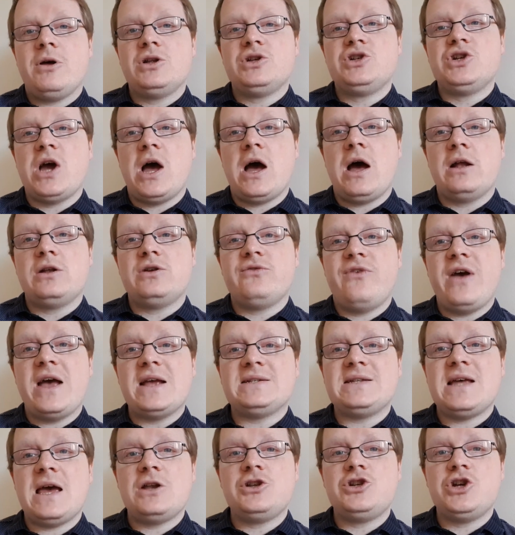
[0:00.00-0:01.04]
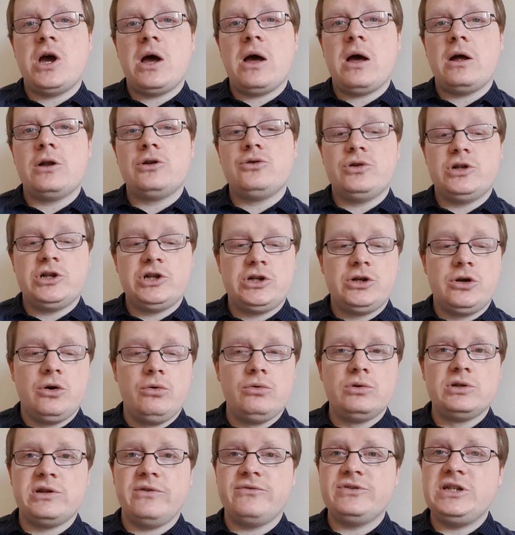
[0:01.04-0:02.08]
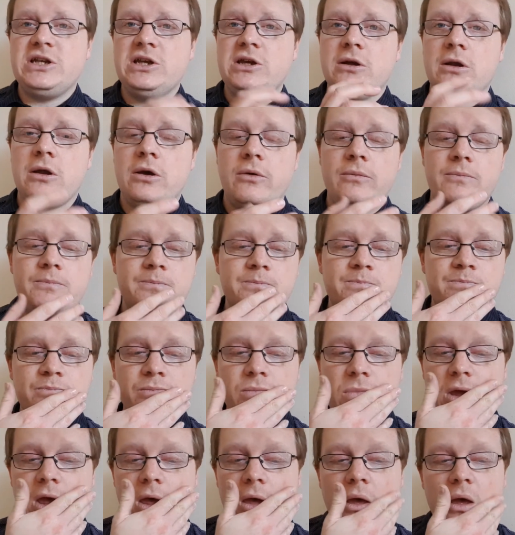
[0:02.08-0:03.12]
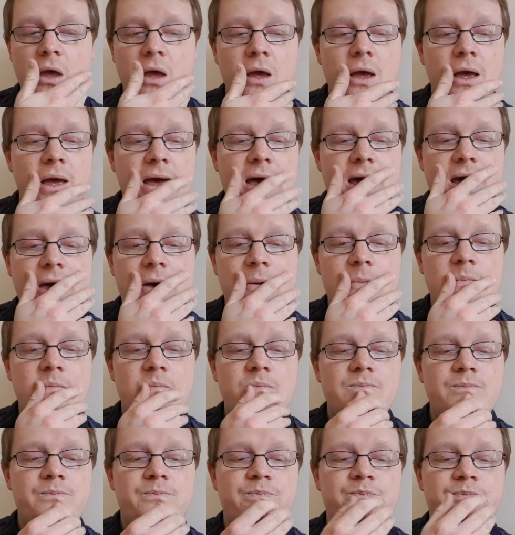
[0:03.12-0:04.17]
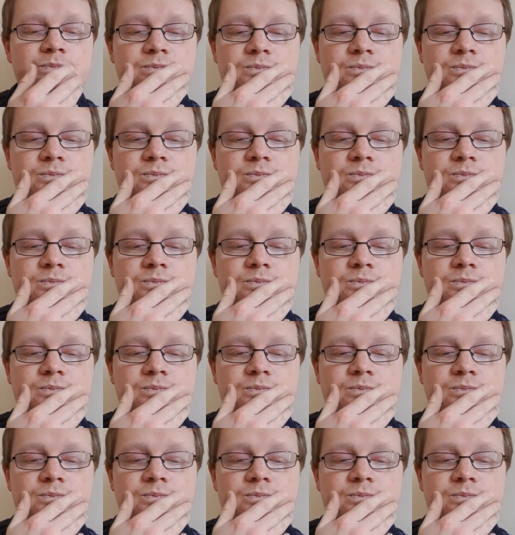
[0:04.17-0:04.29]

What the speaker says: turn charge, which is cool. So obviously you're going